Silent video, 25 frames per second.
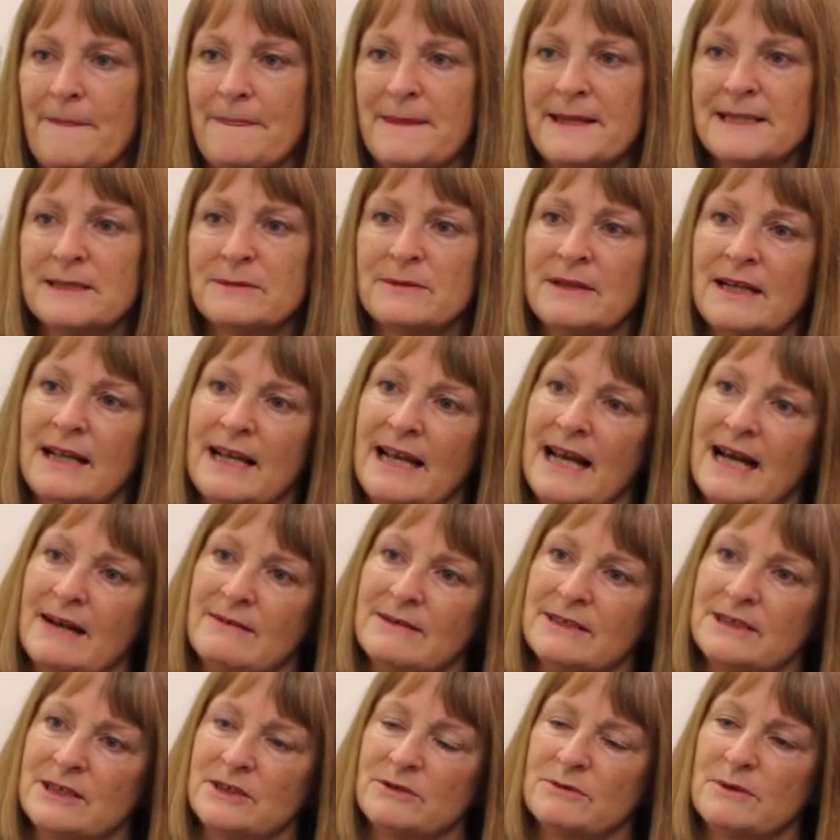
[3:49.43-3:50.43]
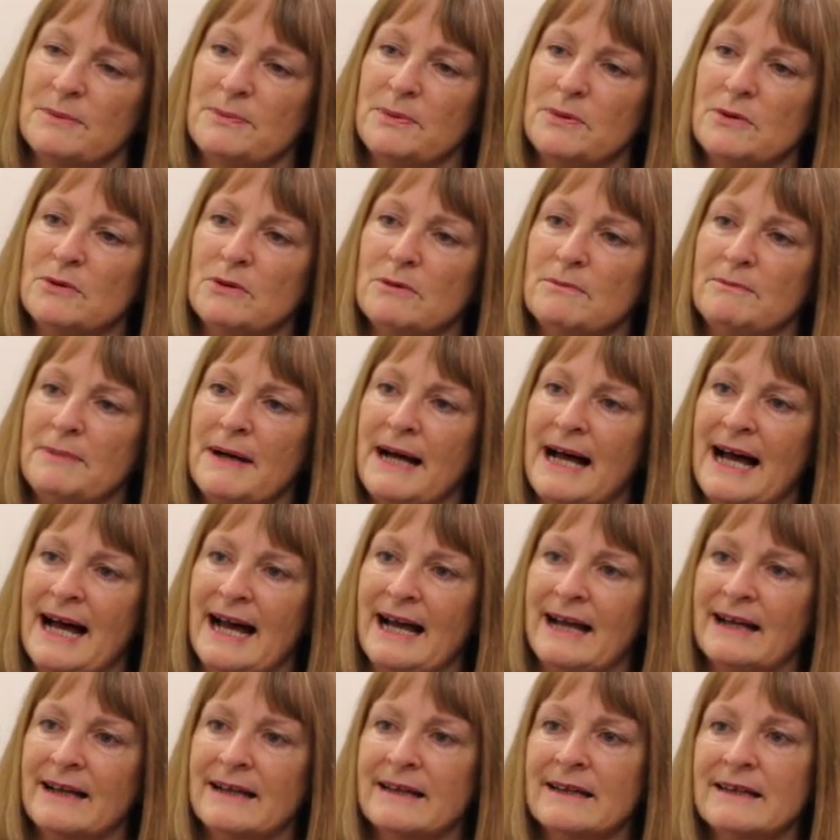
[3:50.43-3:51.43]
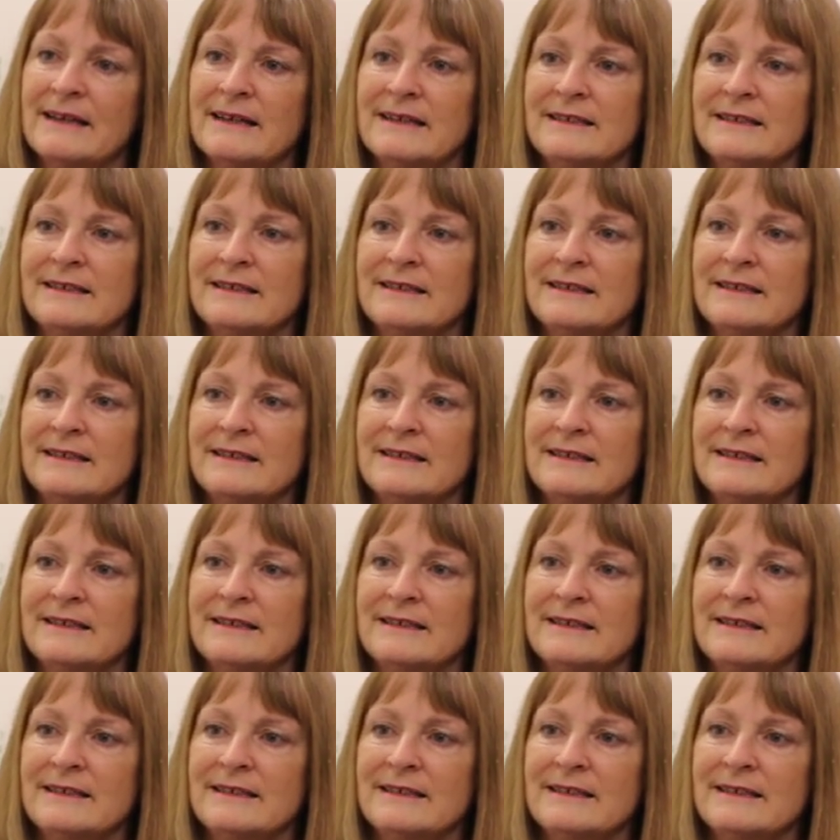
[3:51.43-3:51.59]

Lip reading: This will allow us to report back